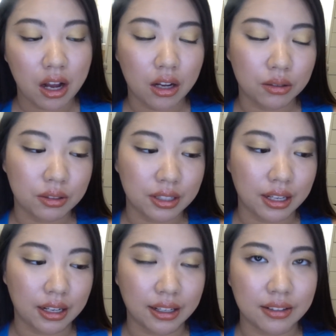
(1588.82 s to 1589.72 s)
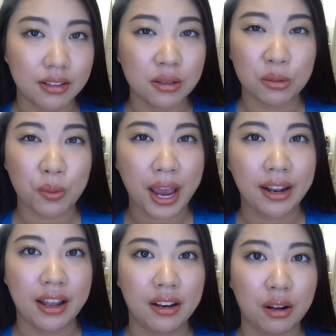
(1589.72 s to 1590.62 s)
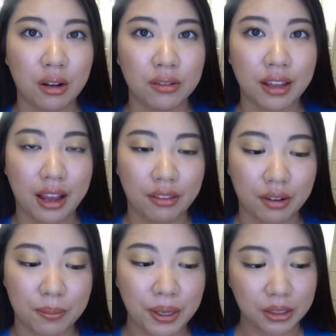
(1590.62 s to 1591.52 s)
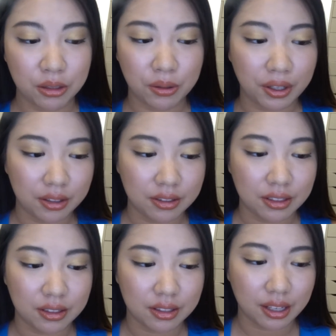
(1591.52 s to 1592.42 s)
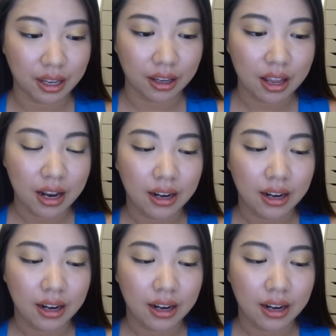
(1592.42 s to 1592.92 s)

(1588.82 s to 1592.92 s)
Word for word: how to say like the sweat and all the other bacteria in the skin